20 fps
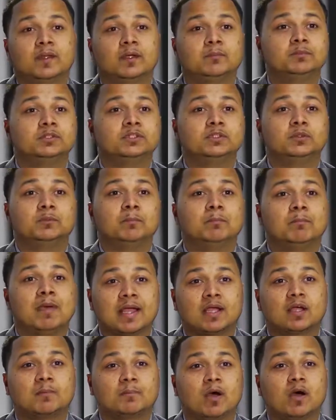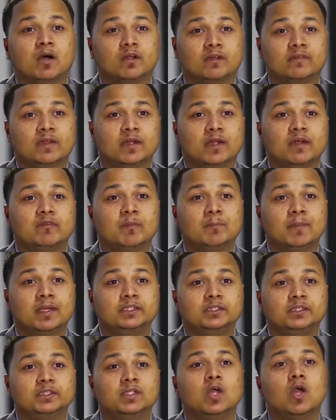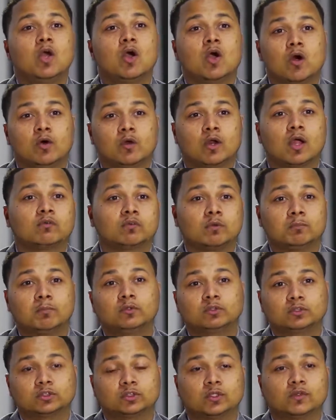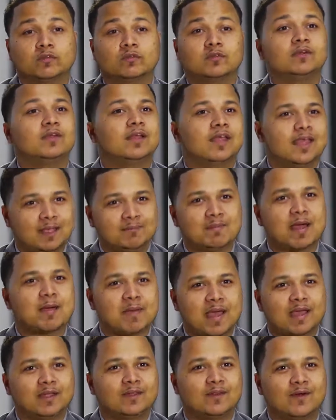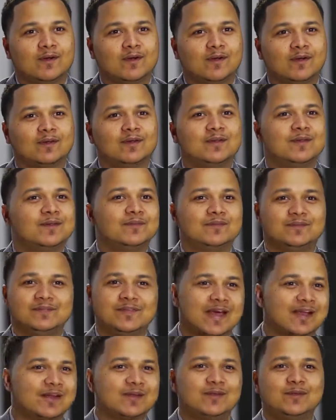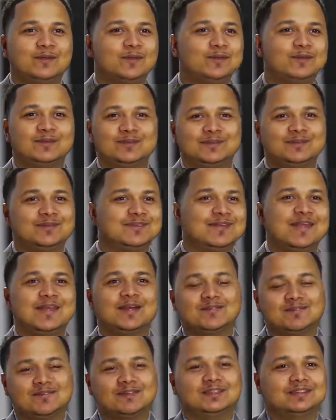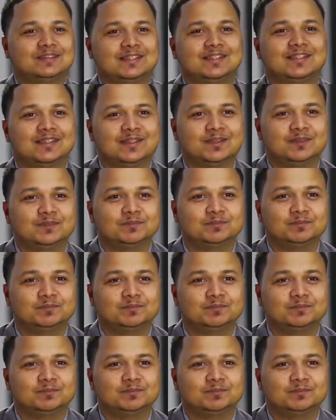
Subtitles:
them to back up all of their information on our remote server in my backyard, not a huge data facility.